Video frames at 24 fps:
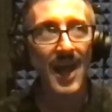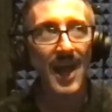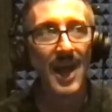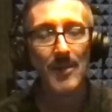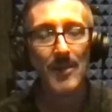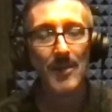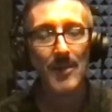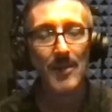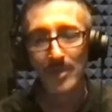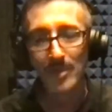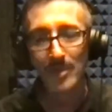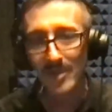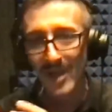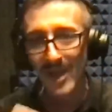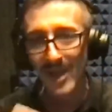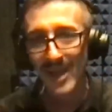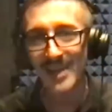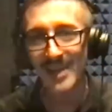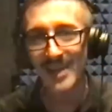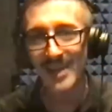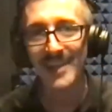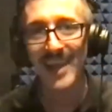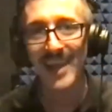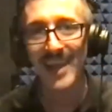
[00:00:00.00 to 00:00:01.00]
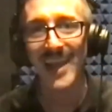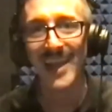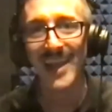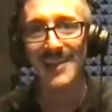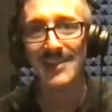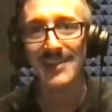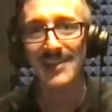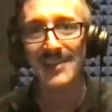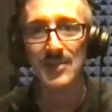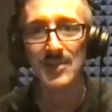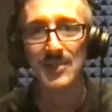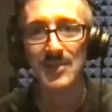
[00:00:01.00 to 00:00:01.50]
I applied that
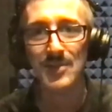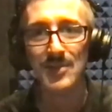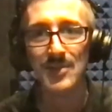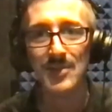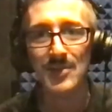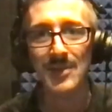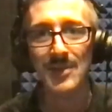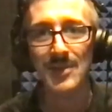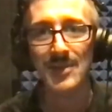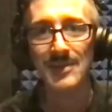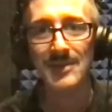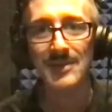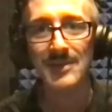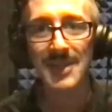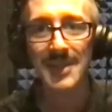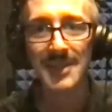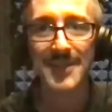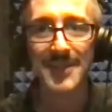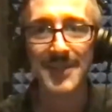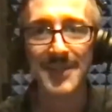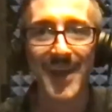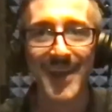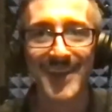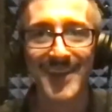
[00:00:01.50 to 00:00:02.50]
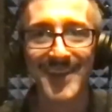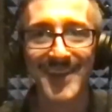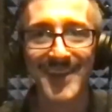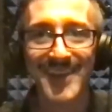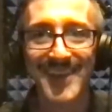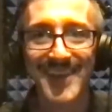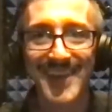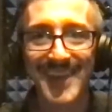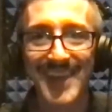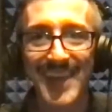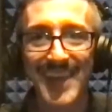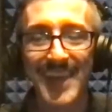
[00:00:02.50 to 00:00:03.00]
to TikTok
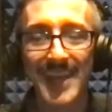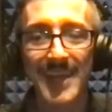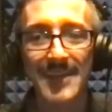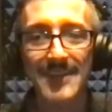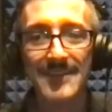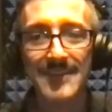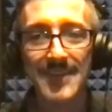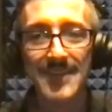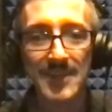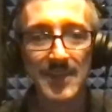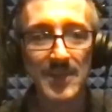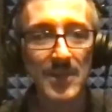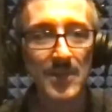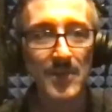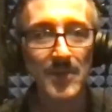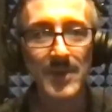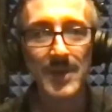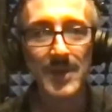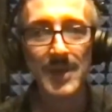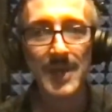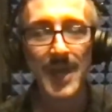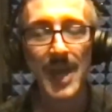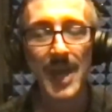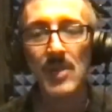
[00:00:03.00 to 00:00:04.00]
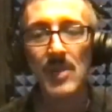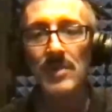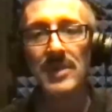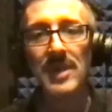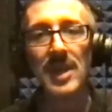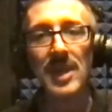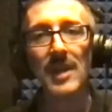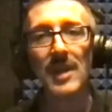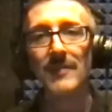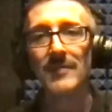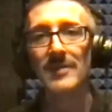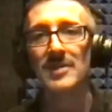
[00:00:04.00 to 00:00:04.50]
and I said, you know what? I don't
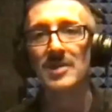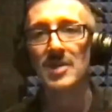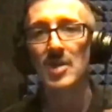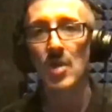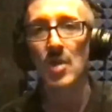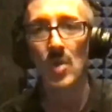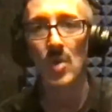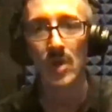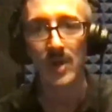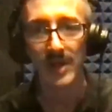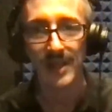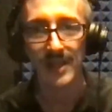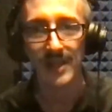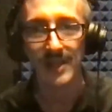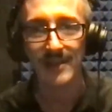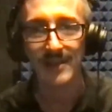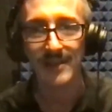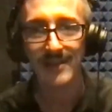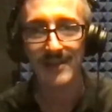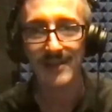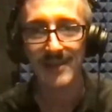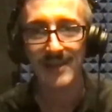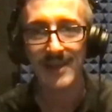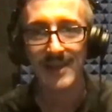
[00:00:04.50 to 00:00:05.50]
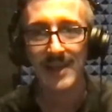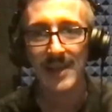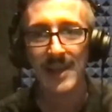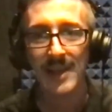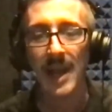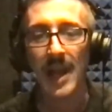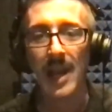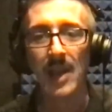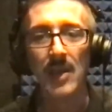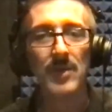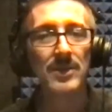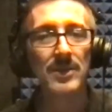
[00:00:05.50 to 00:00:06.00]
care if it's corny.
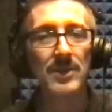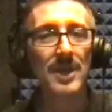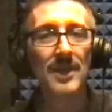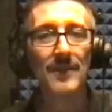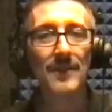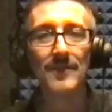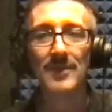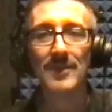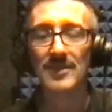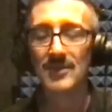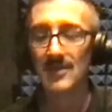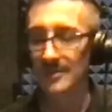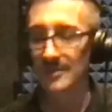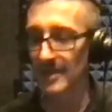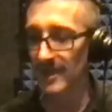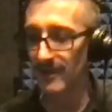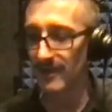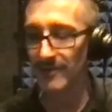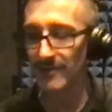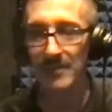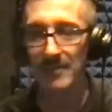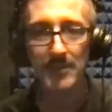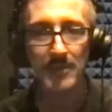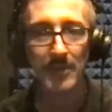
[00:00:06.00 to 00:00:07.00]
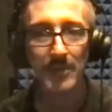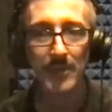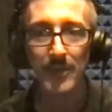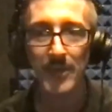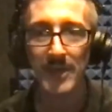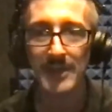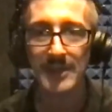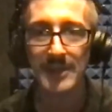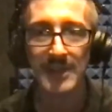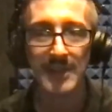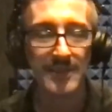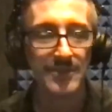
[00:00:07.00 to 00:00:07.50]
I don't care if people
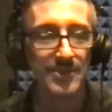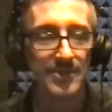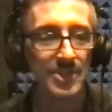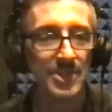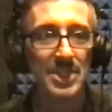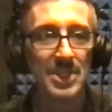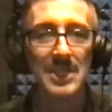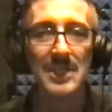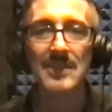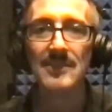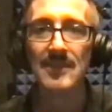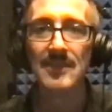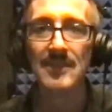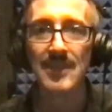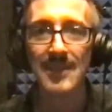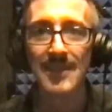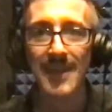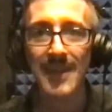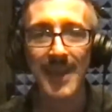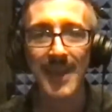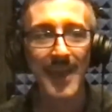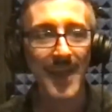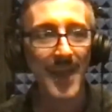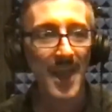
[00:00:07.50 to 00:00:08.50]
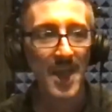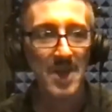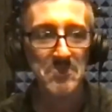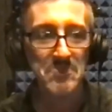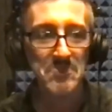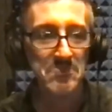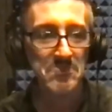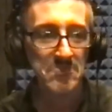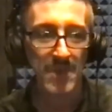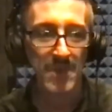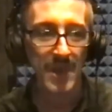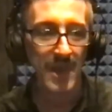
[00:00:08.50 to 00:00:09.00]
think that it's cheesy.
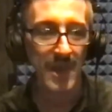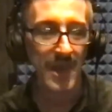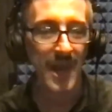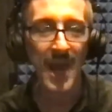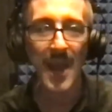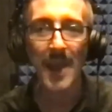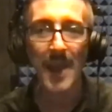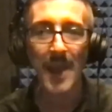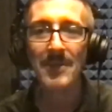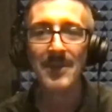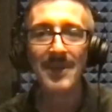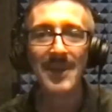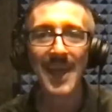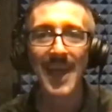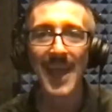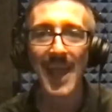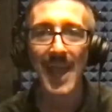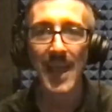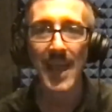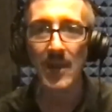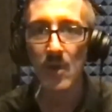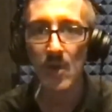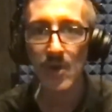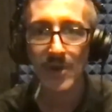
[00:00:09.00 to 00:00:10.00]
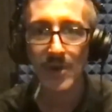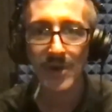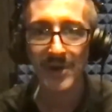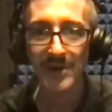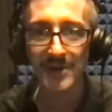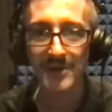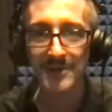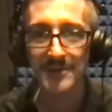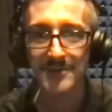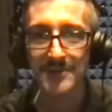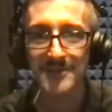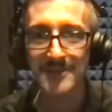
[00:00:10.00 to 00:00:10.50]
I'm going to add
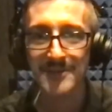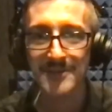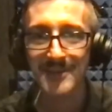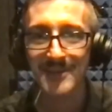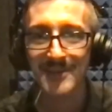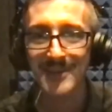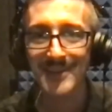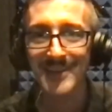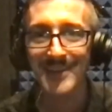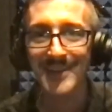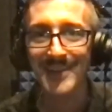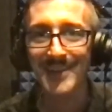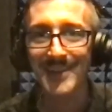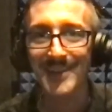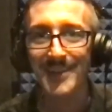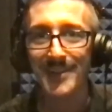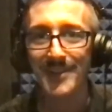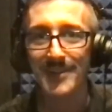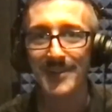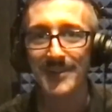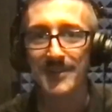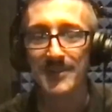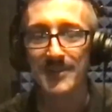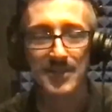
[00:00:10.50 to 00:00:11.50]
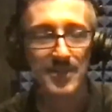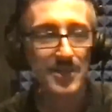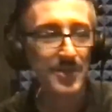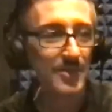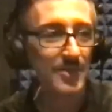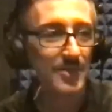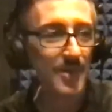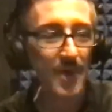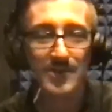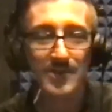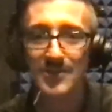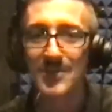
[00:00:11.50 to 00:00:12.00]
horns
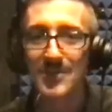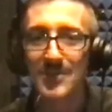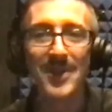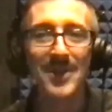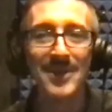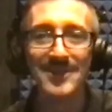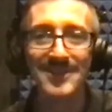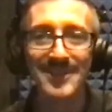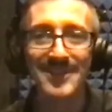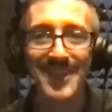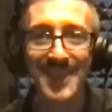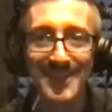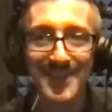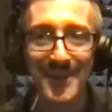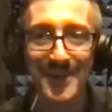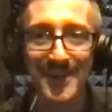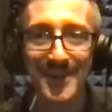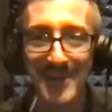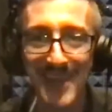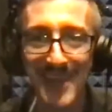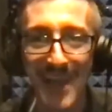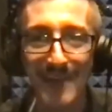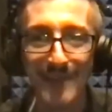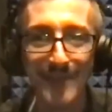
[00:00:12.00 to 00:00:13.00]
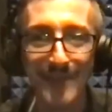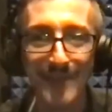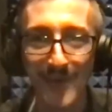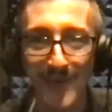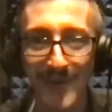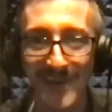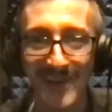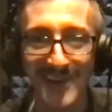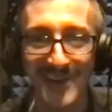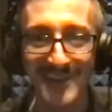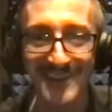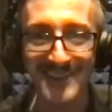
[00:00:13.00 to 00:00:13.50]
to songs that don't have
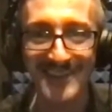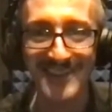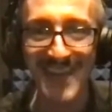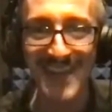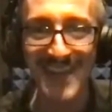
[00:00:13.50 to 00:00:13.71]
horns.